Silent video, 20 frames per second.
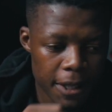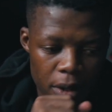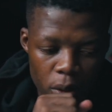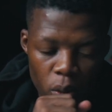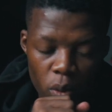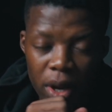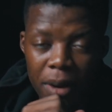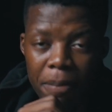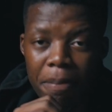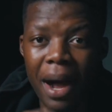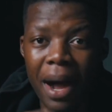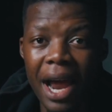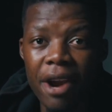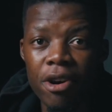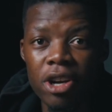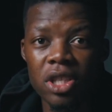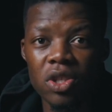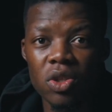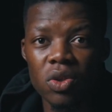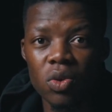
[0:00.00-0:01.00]
when
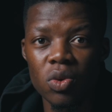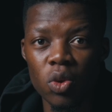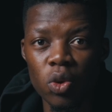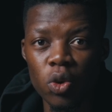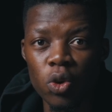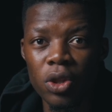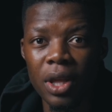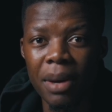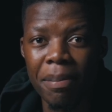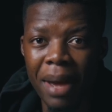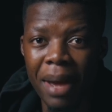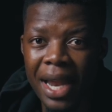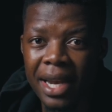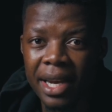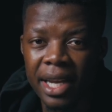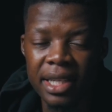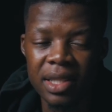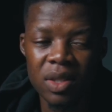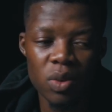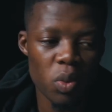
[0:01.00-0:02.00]
Pirates do the
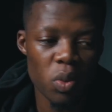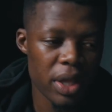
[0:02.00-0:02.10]
mandate,